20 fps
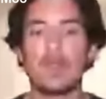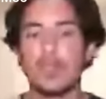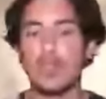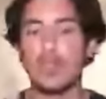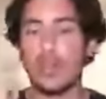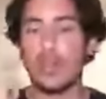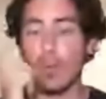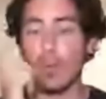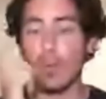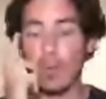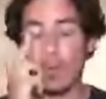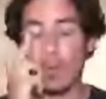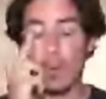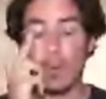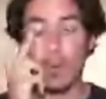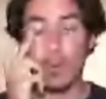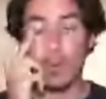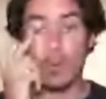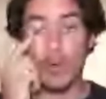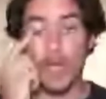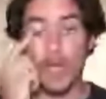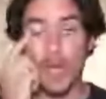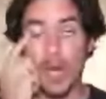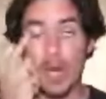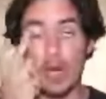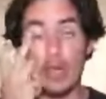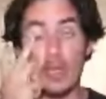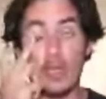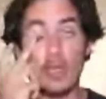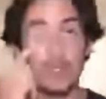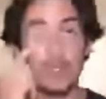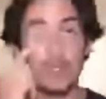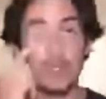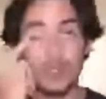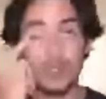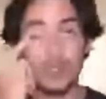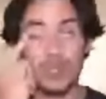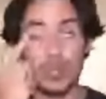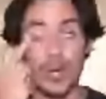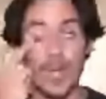So we are
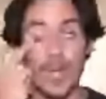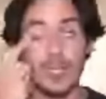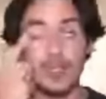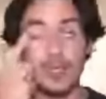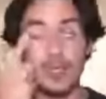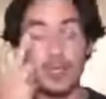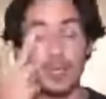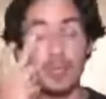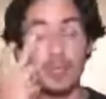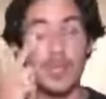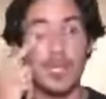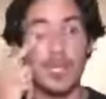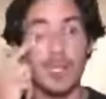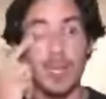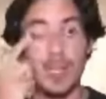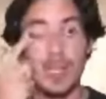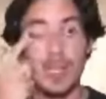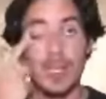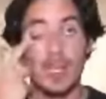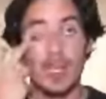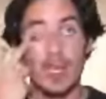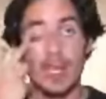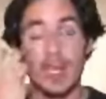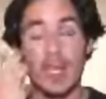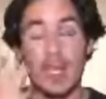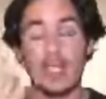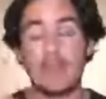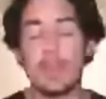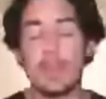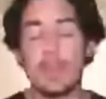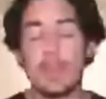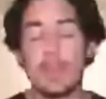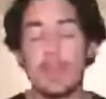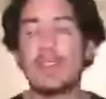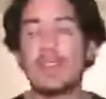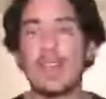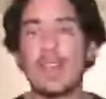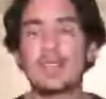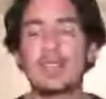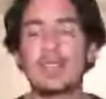trying to be as many
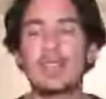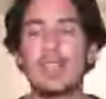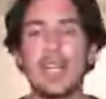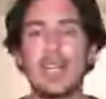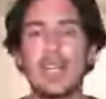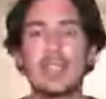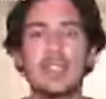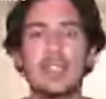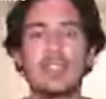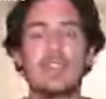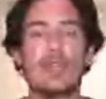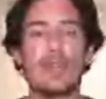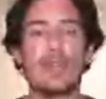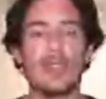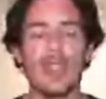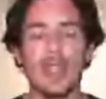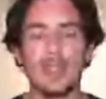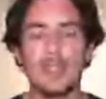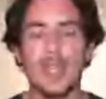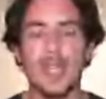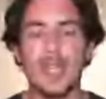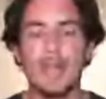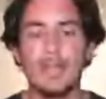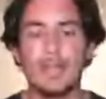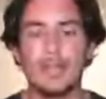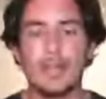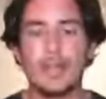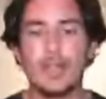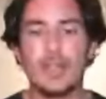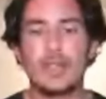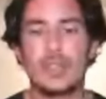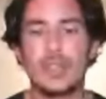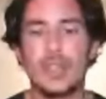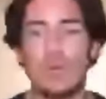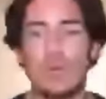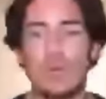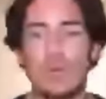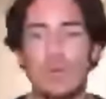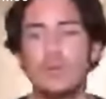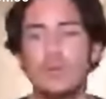of us connected for that day.
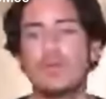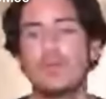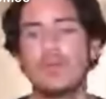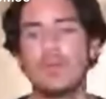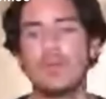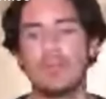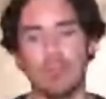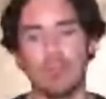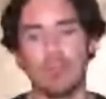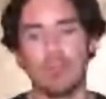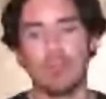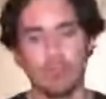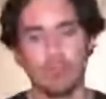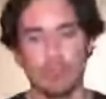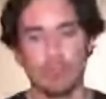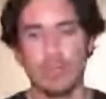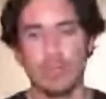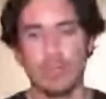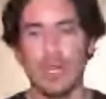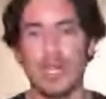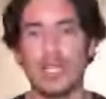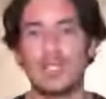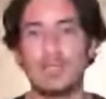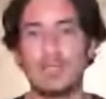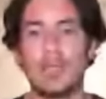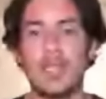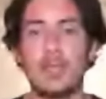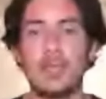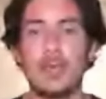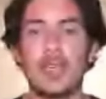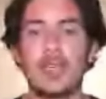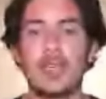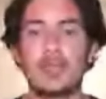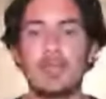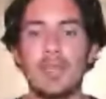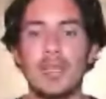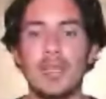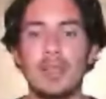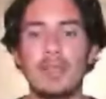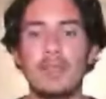So, as many we
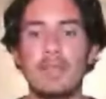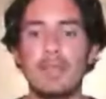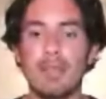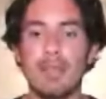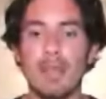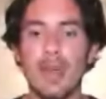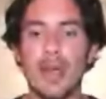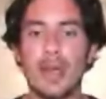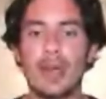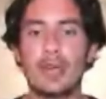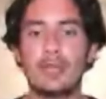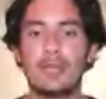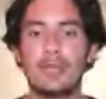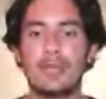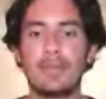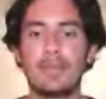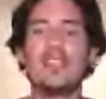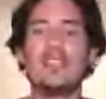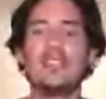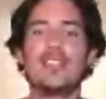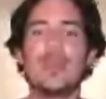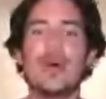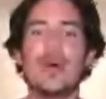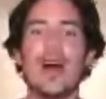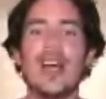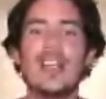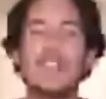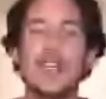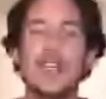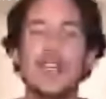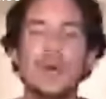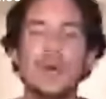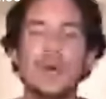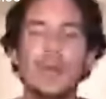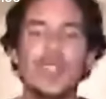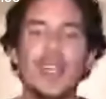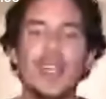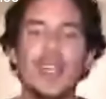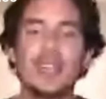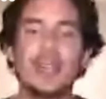can be, better. So I
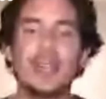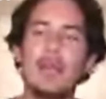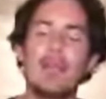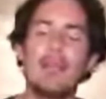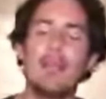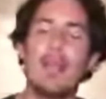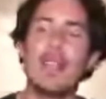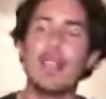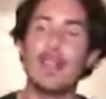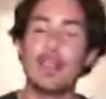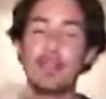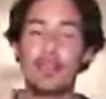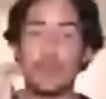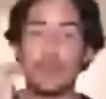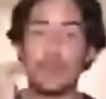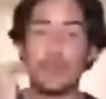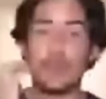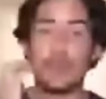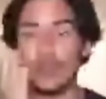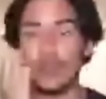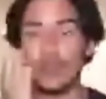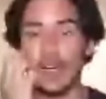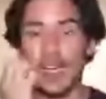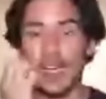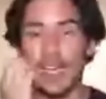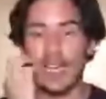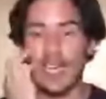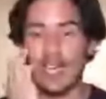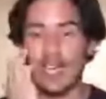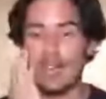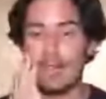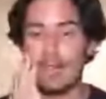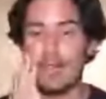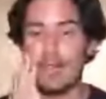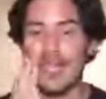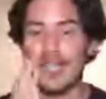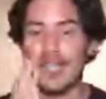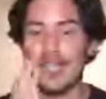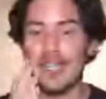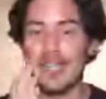know that many of you
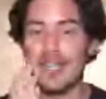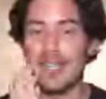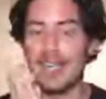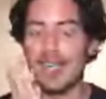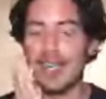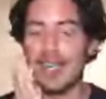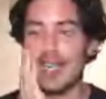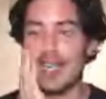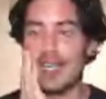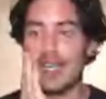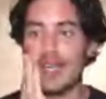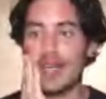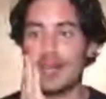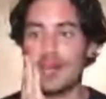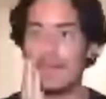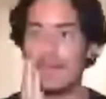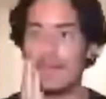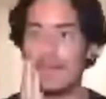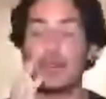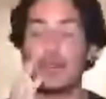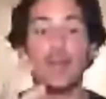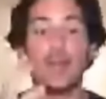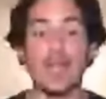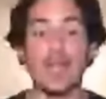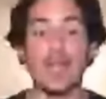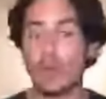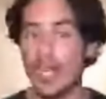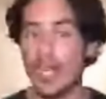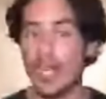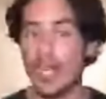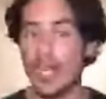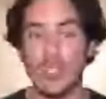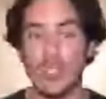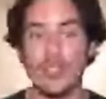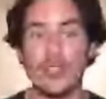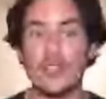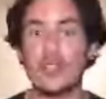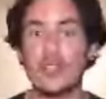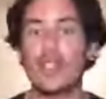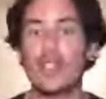have been doing many
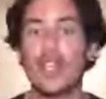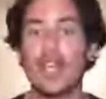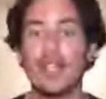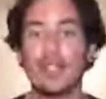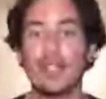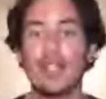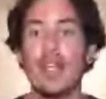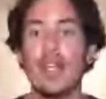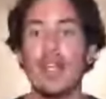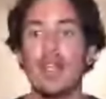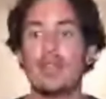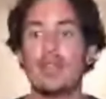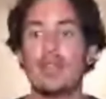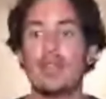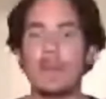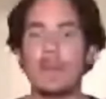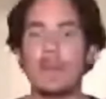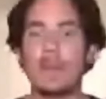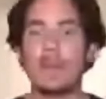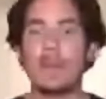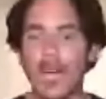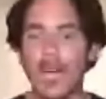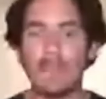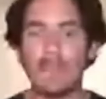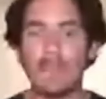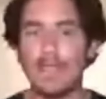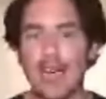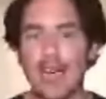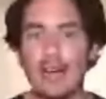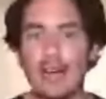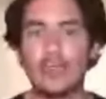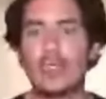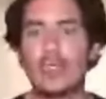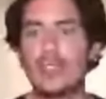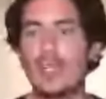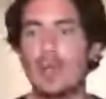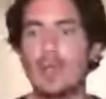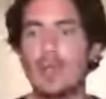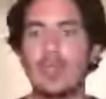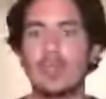questions, and maybe you have
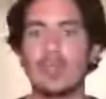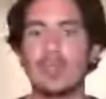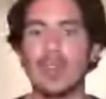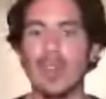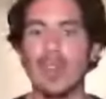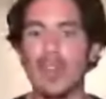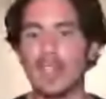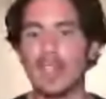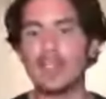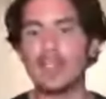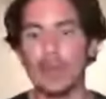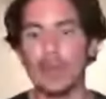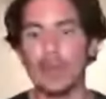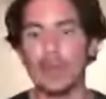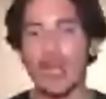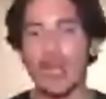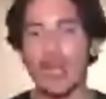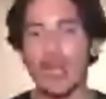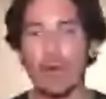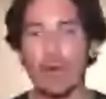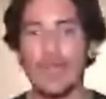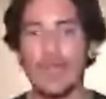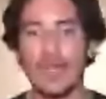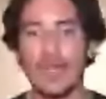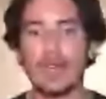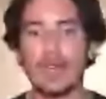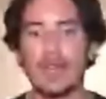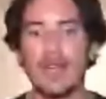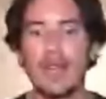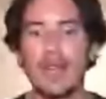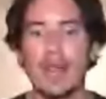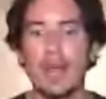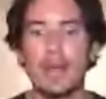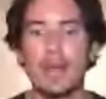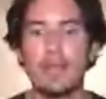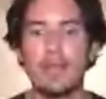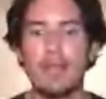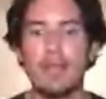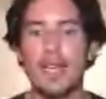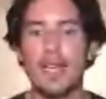doubts about the things that we are working,
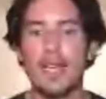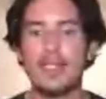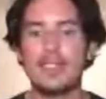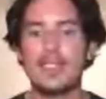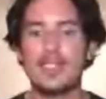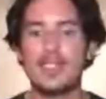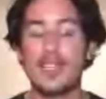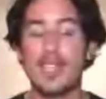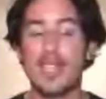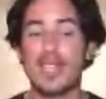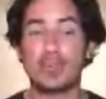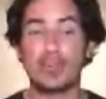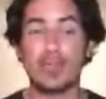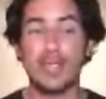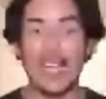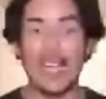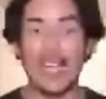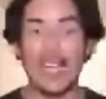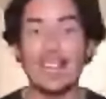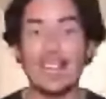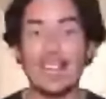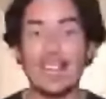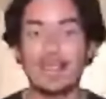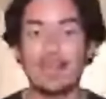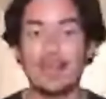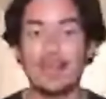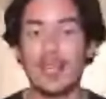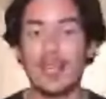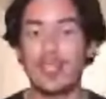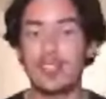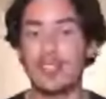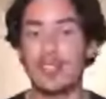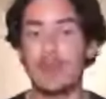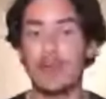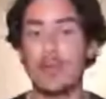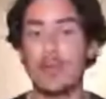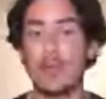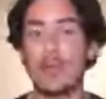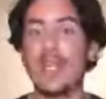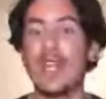but just relax, because
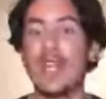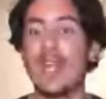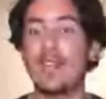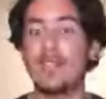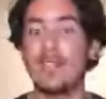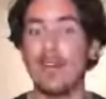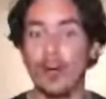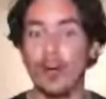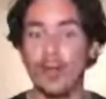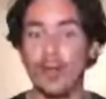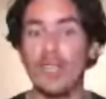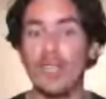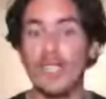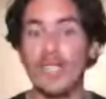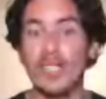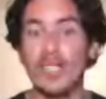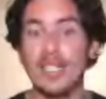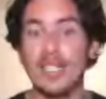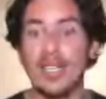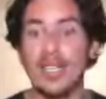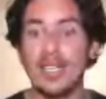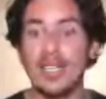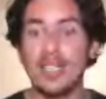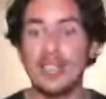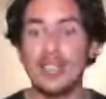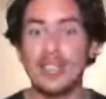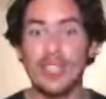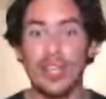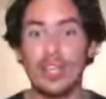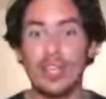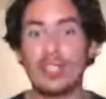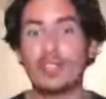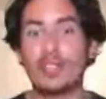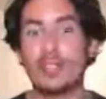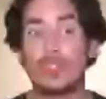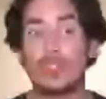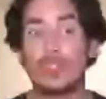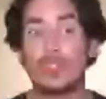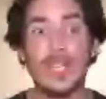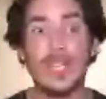we have only
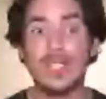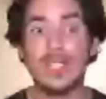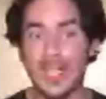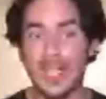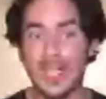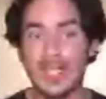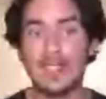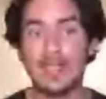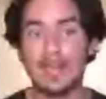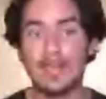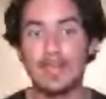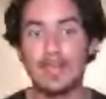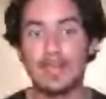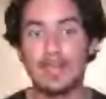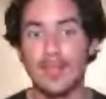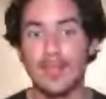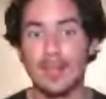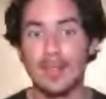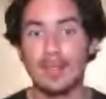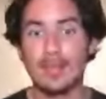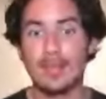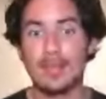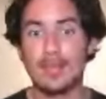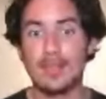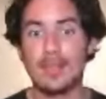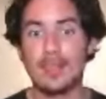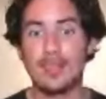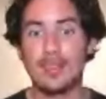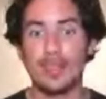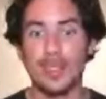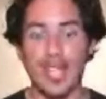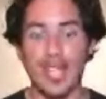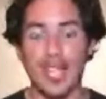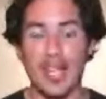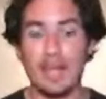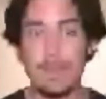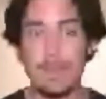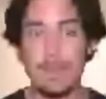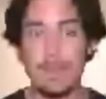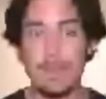done 20 days
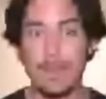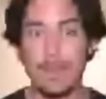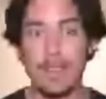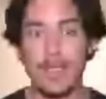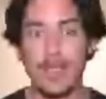today,